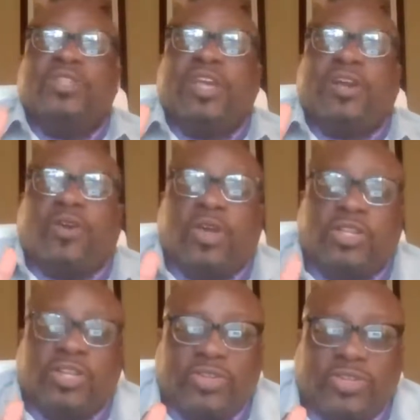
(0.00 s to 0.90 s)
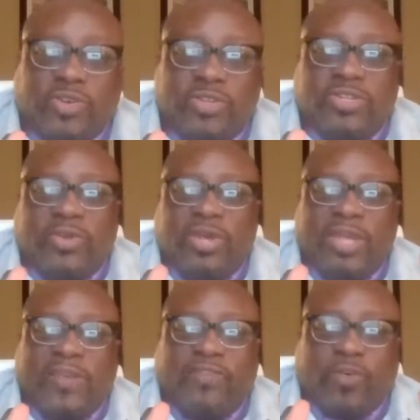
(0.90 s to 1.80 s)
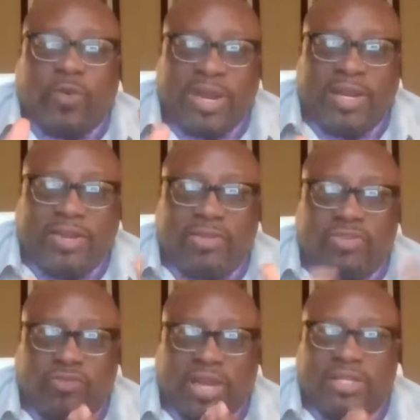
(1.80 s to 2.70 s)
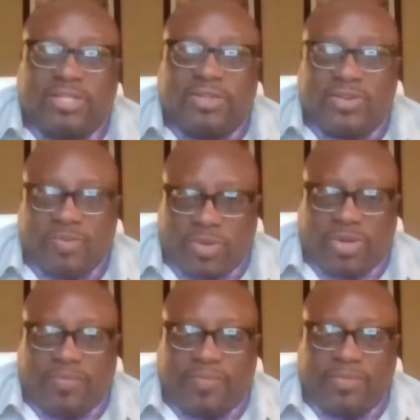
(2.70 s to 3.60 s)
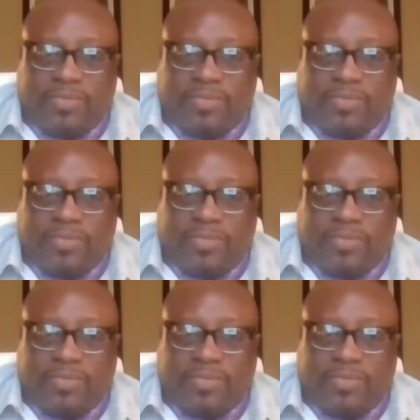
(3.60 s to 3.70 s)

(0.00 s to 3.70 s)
So if clinical trials is going to work,